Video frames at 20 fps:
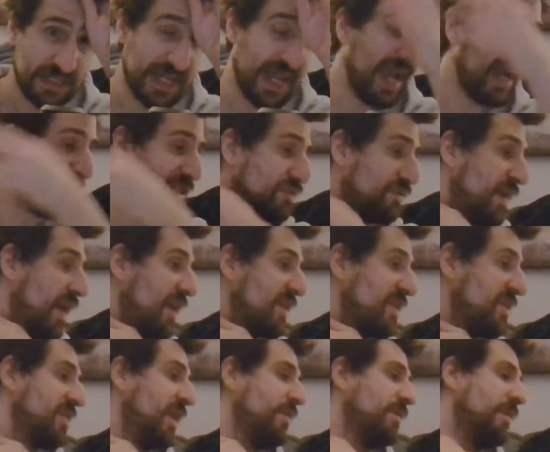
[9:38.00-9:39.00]
Next, we
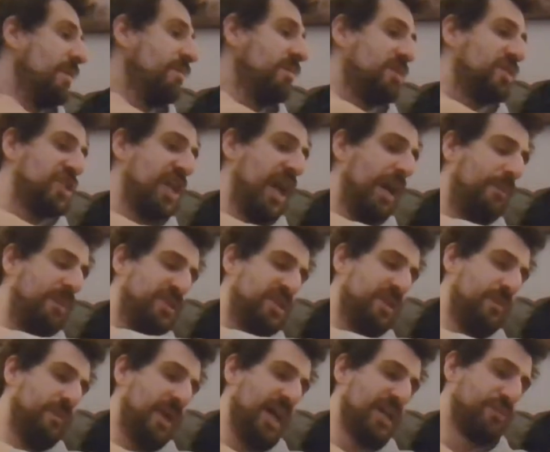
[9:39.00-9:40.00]
got the WWE
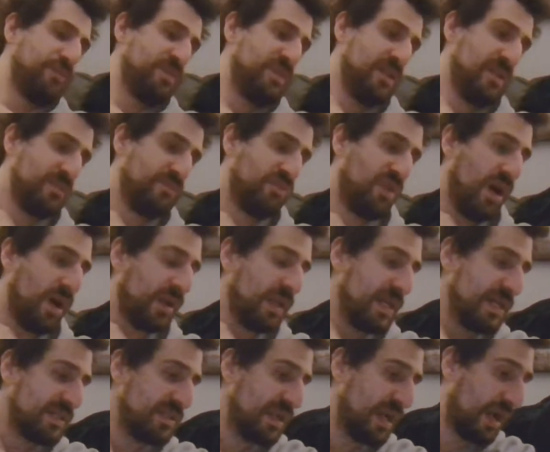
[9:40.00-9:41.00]
Championship match between Brock
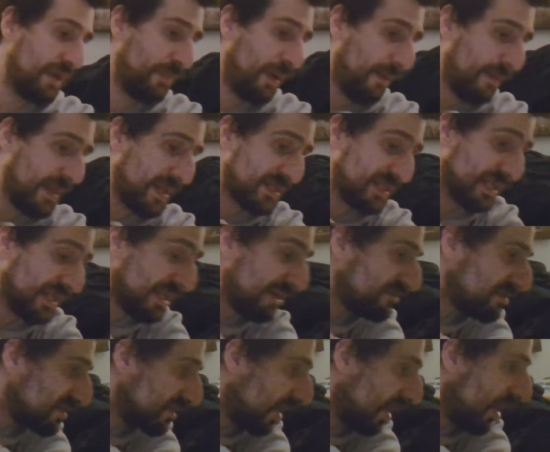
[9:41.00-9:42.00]
Lesnar and Bobby Lashley. Now,
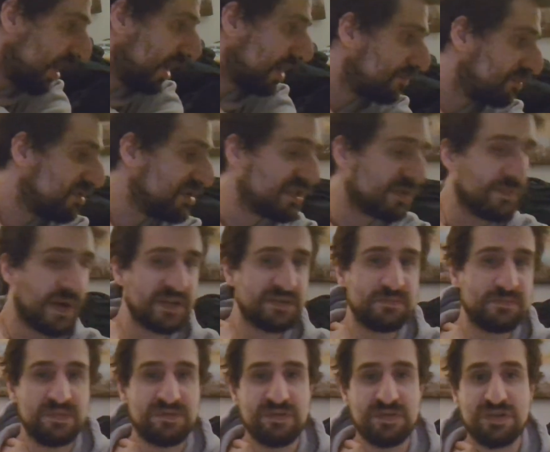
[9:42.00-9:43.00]
that was a hard bruising
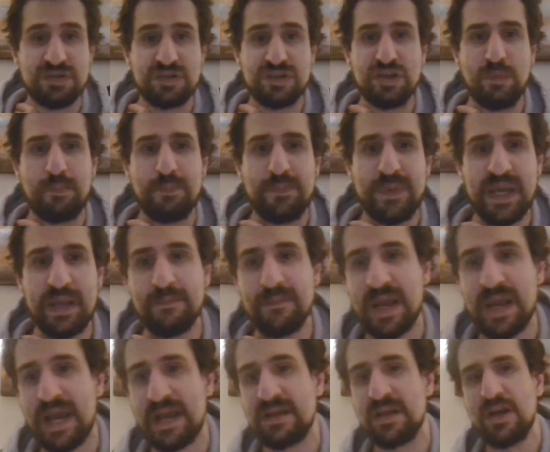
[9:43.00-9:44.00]
match between two big
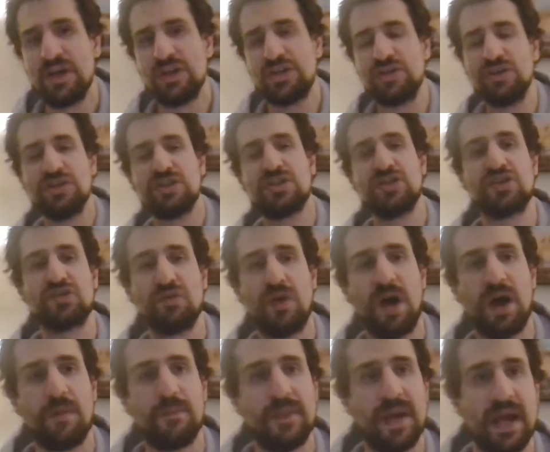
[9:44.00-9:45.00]
men, two
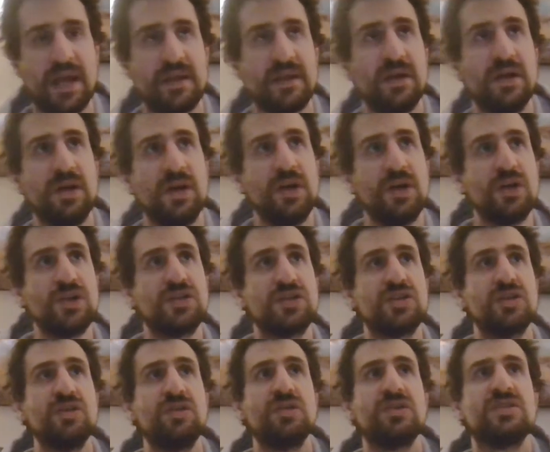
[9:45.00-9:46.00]
strong men,
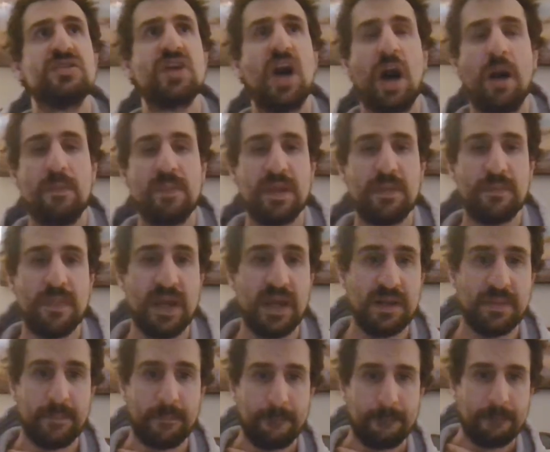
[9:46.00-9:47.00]
two dominant
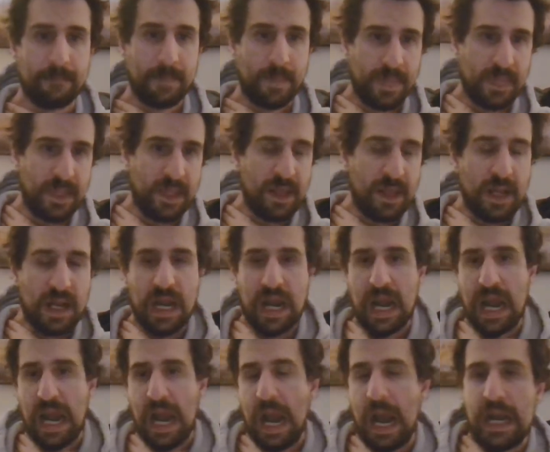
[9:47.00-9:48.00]
men.
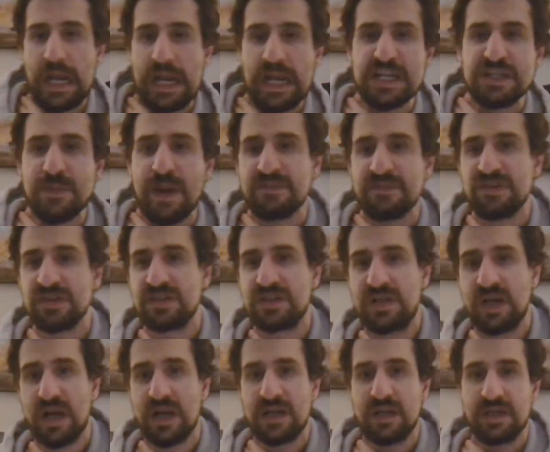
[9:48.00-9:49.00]
This match was
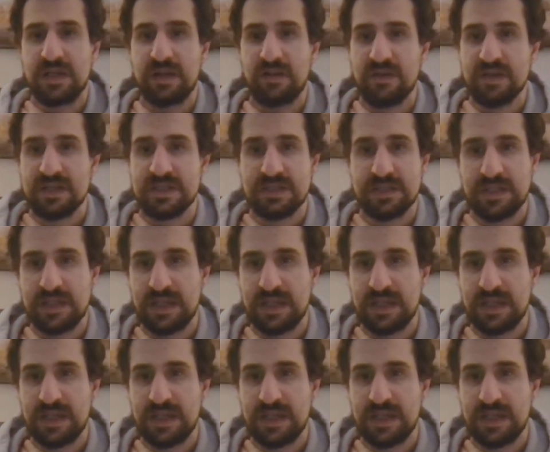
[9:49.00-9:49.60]
good. There was,